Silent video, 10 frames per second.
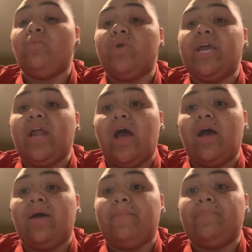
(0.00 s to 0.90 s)
what
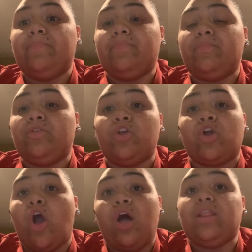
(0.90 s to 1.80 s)
your
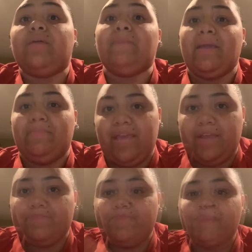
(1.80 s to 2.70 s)
calling may be.